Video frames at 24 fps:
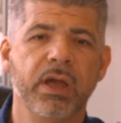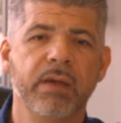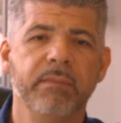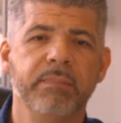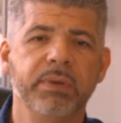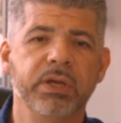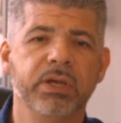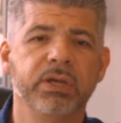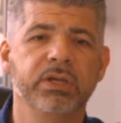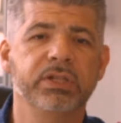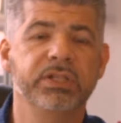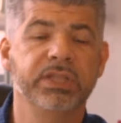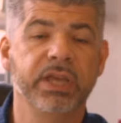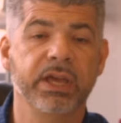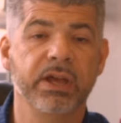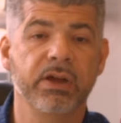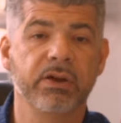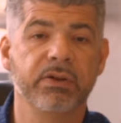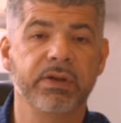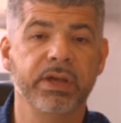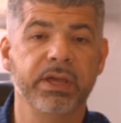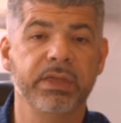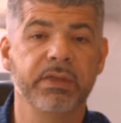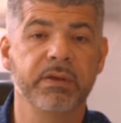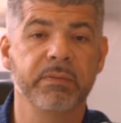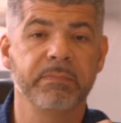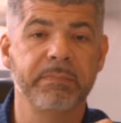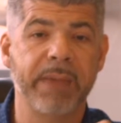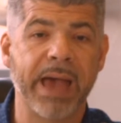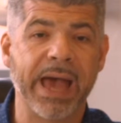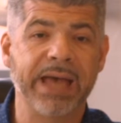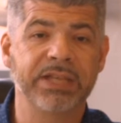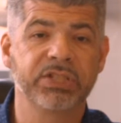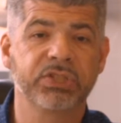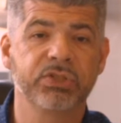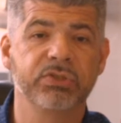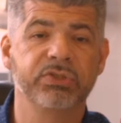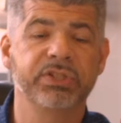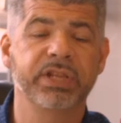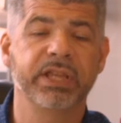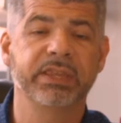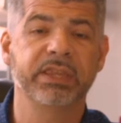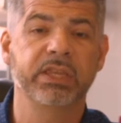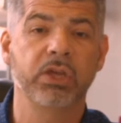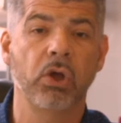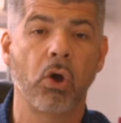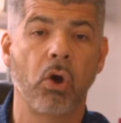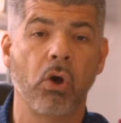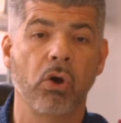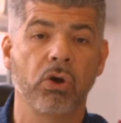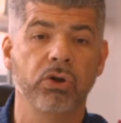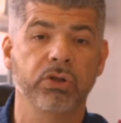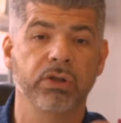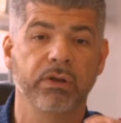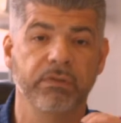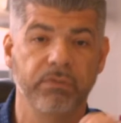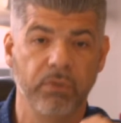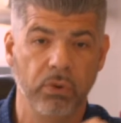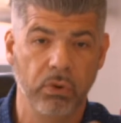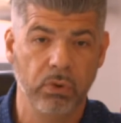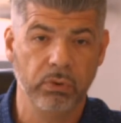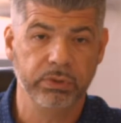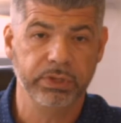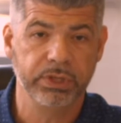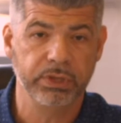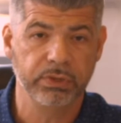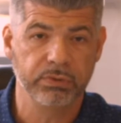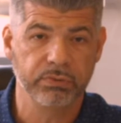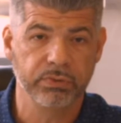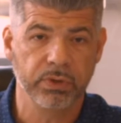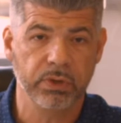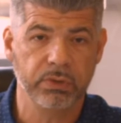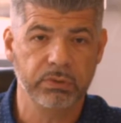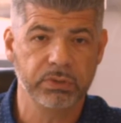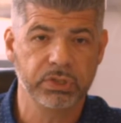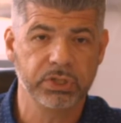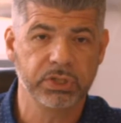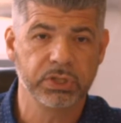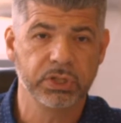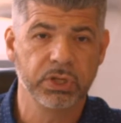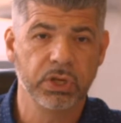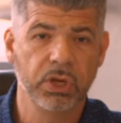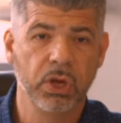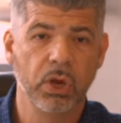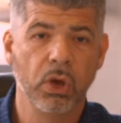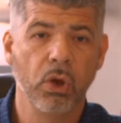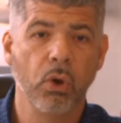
because they are either masters at the art of holding gross